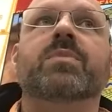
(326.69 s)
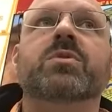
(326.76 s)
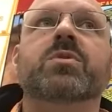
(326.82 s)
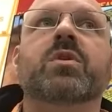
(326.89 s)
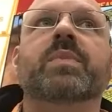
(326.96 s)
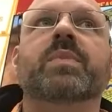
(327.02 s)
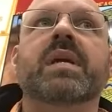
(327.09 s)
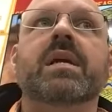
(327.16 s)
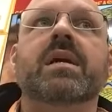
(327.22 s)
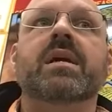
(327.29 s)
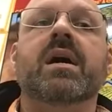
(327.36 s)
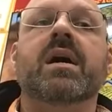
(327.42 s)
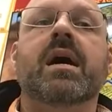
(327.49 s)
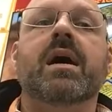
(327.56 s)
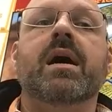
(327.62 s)
So it'll
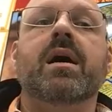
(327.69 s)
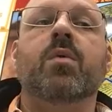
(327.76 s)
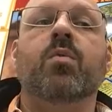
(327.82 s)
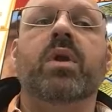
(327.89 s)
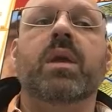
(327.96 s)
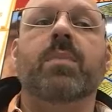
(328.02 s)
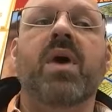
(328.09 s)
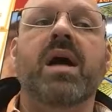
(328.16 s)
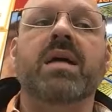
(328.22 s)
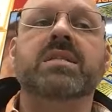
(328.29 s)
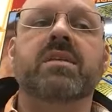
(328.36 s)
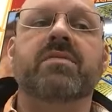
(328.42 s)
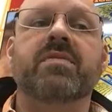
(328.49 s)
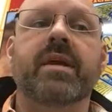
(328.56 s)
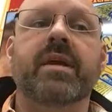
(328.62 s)
be a really
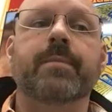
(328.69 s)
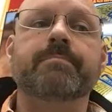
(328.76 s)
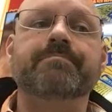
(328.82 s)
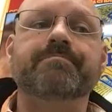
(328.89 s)
positive thing.